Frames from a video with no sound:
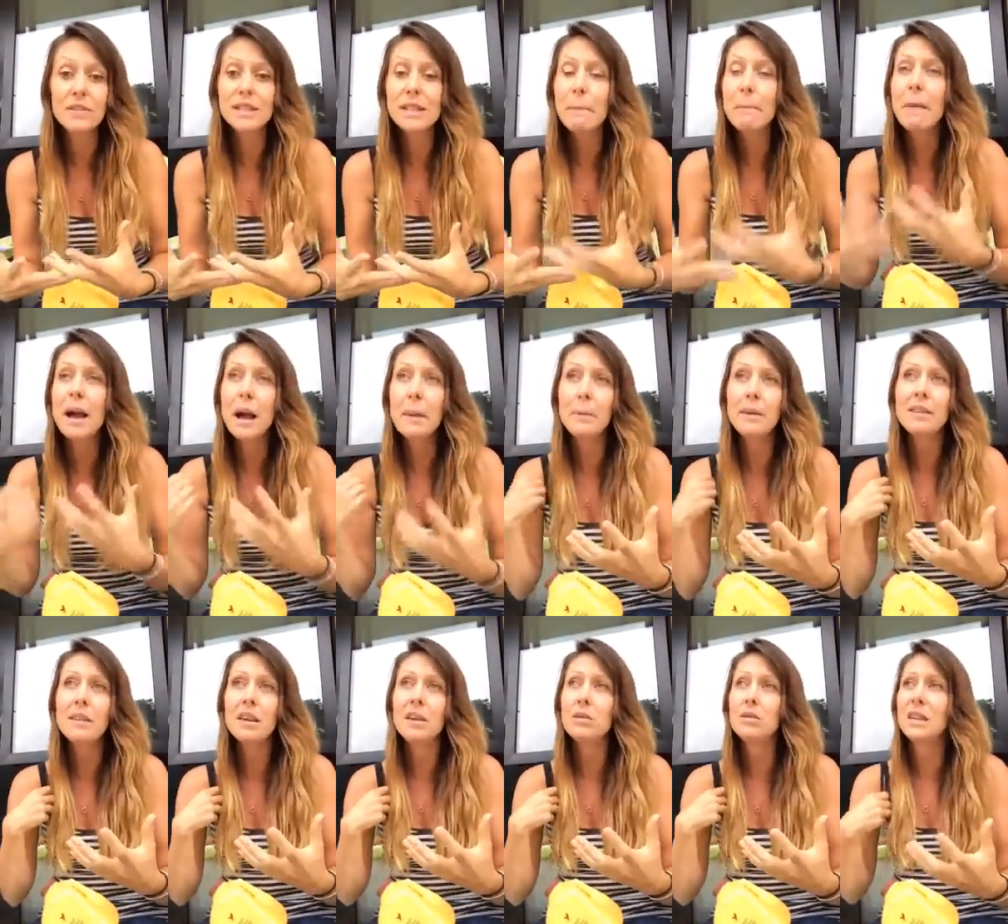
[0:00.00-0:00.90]
It might be
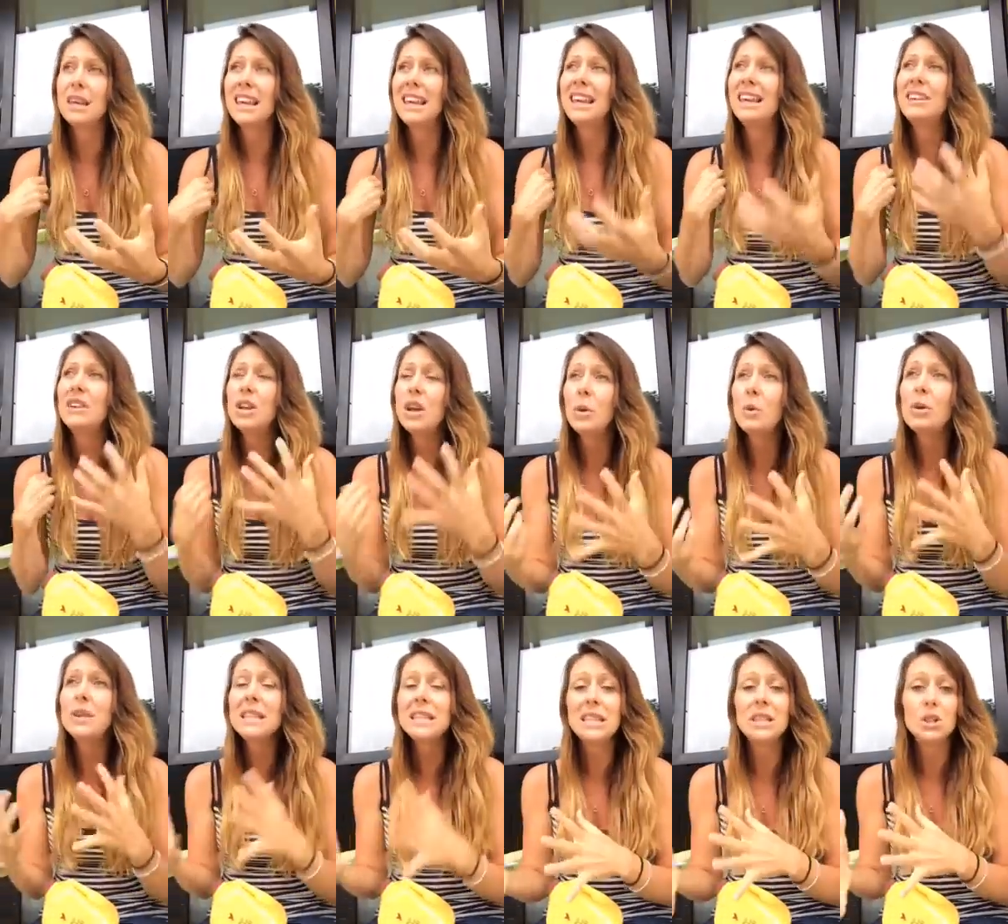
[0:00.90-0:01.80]
that you're thinking, you know what,
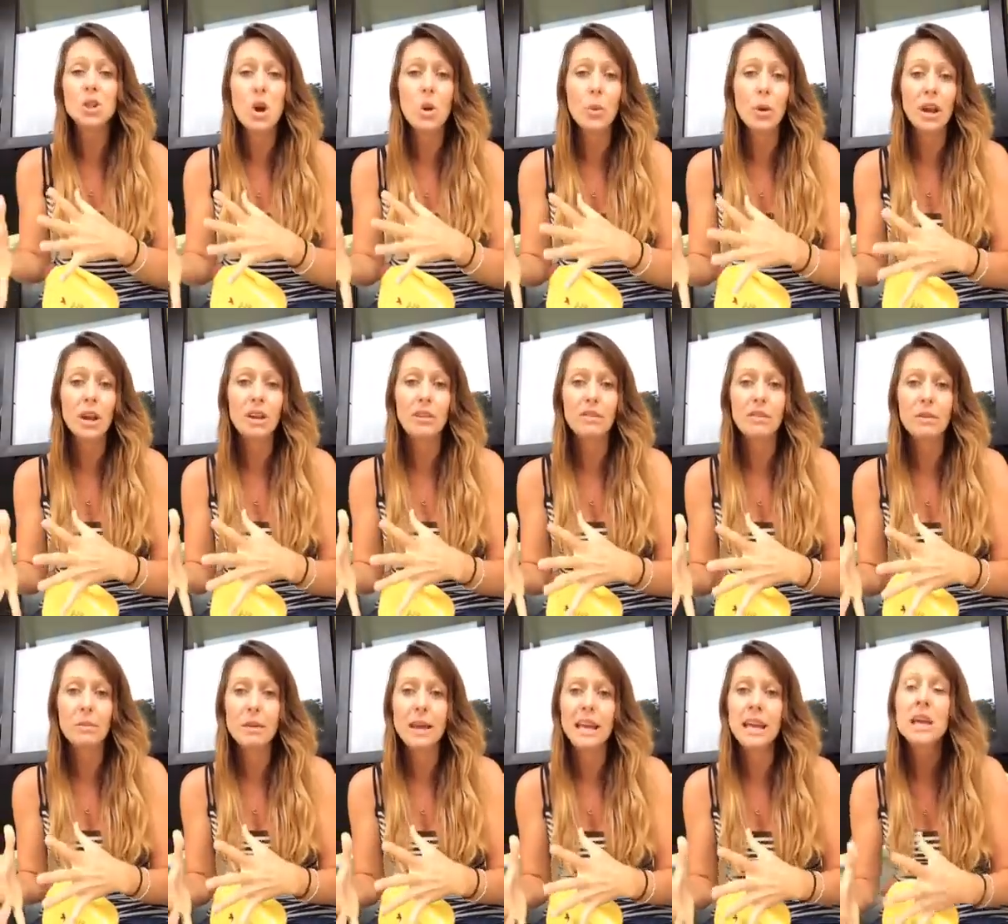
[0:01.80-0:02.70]
this is not working for
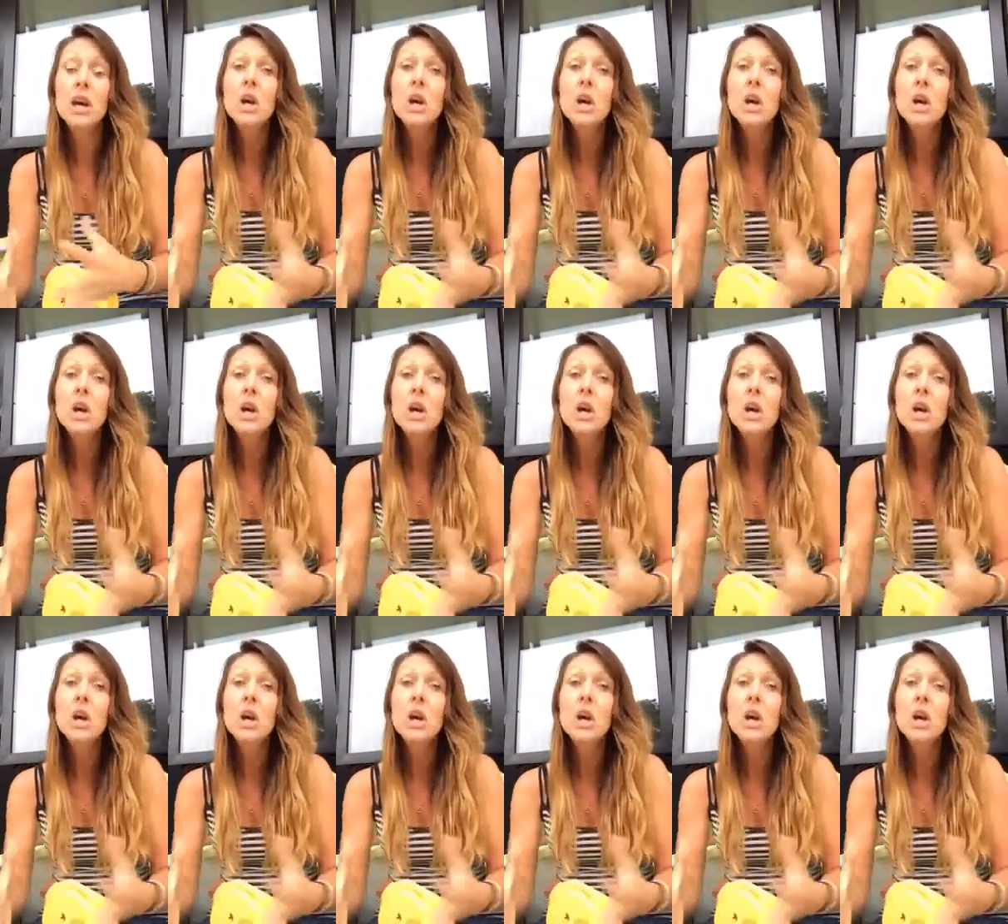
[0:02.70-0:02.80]
me.